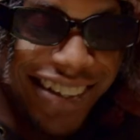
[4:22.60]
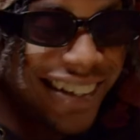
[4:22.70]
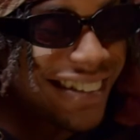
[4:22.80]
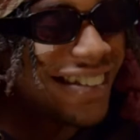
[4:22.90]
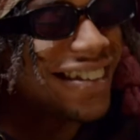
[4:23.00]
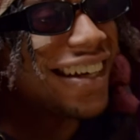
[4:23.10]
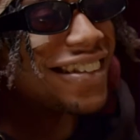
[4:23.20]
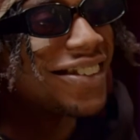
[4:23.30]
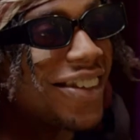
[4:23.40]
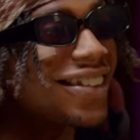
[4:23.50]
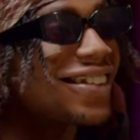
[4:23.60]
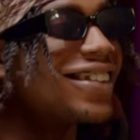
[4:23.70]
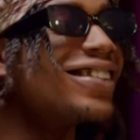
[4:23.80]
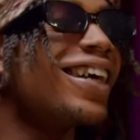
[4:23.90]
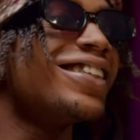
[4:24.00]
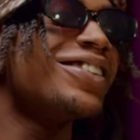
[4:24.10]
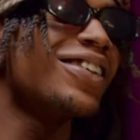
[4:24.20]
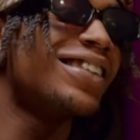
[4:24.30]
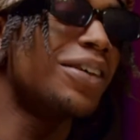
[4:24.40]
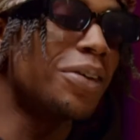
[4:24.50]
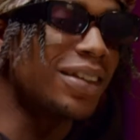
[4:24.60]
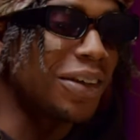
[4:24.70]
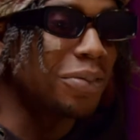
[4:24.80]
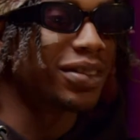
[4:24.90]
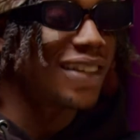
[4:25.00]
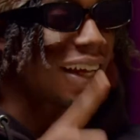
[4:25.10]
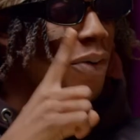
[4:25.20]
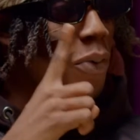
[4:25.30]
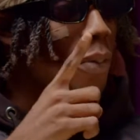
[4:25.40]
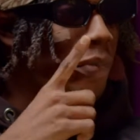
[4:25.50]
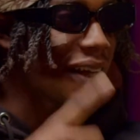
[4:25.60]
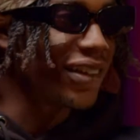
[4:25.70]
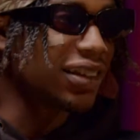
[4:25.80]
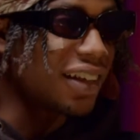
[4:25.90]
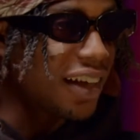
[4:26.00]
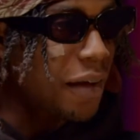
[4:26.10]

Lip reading: this guy did not tell me it's like 1 per day.